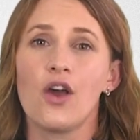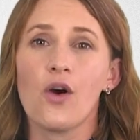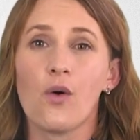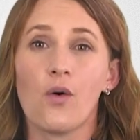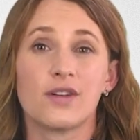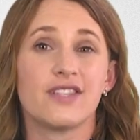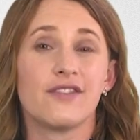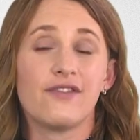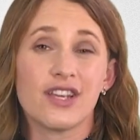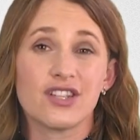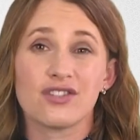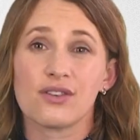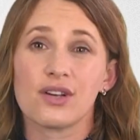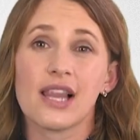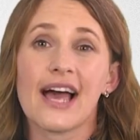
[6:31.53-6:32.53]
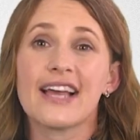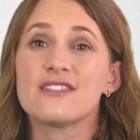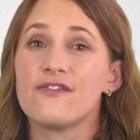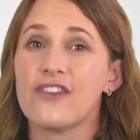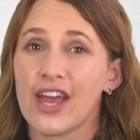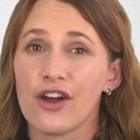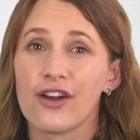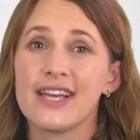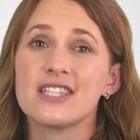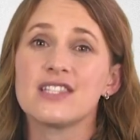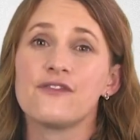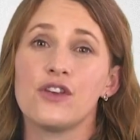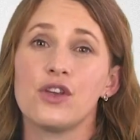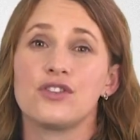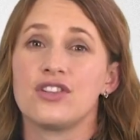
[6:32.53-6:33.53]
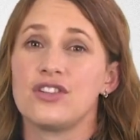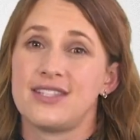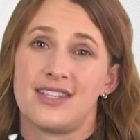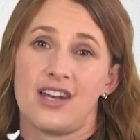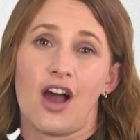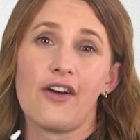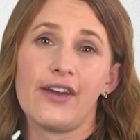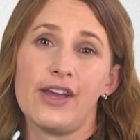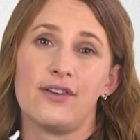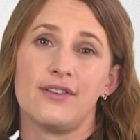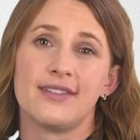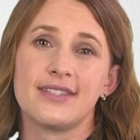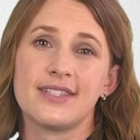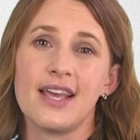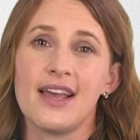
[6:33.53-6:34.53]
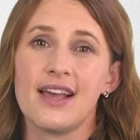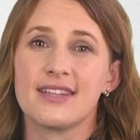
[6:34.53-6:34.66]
or to visualize various future scenarios,